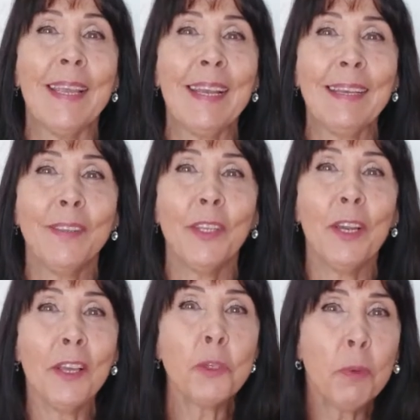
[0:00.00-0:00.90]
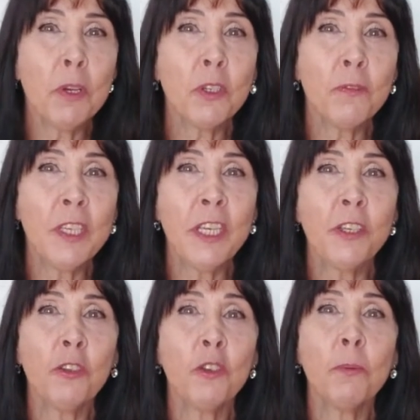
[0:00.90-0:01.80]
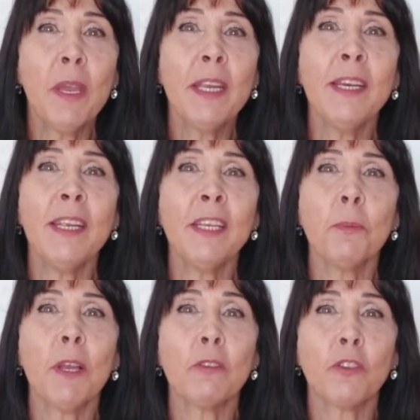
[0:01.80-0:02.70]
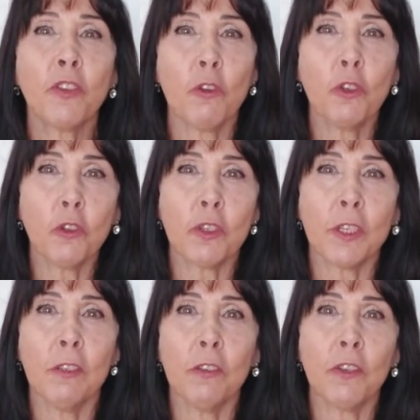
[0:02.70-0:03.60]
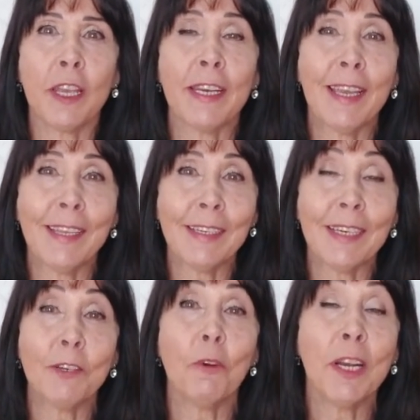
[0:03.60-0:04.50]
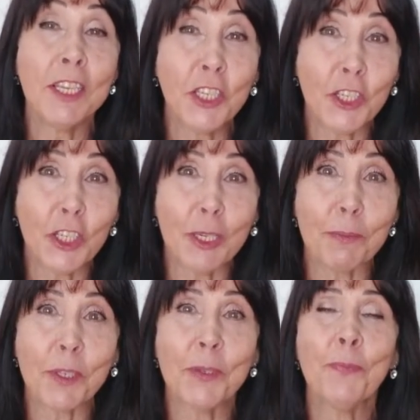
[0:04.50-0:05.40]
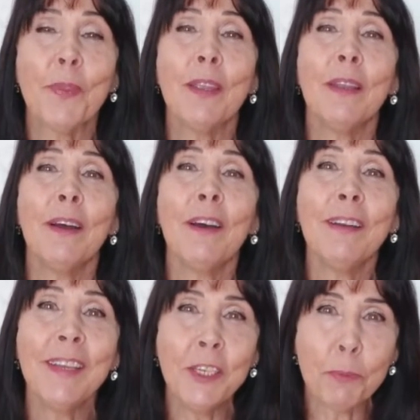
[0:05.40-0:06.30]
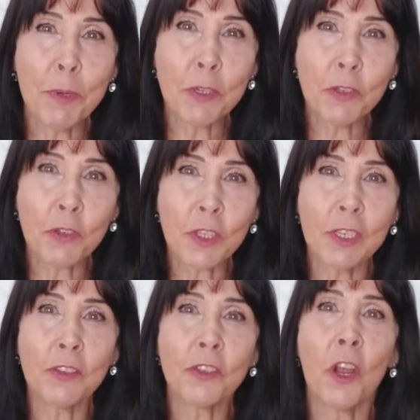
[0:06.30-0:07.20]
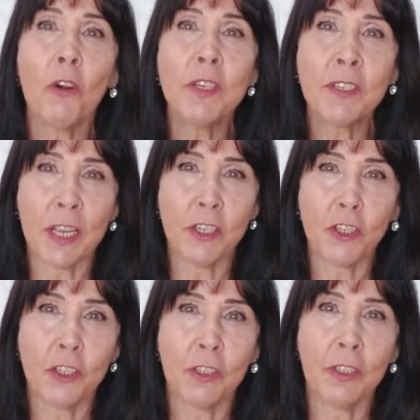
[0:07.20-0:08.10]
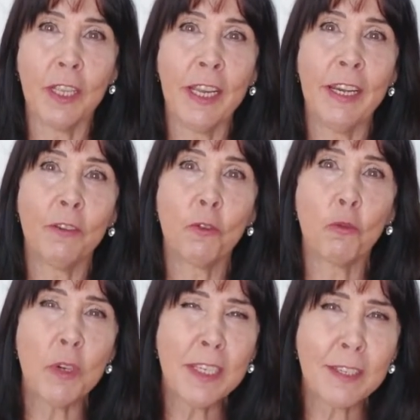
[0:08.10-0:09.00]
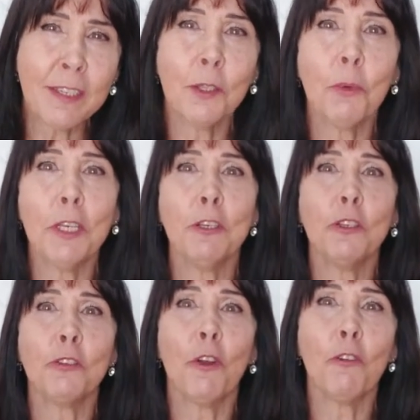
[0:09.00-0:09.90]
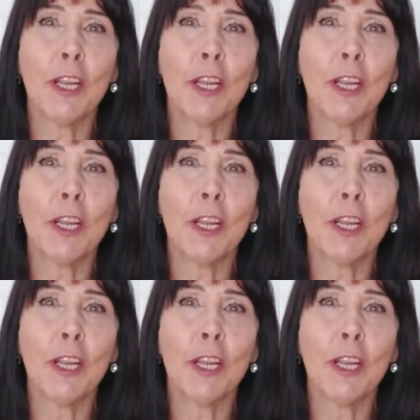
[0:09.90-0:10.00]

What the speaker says: And the last part of the EQ domain is about social skills and handling relationships. Our interpersonal skills are essential in greasing the wheels of our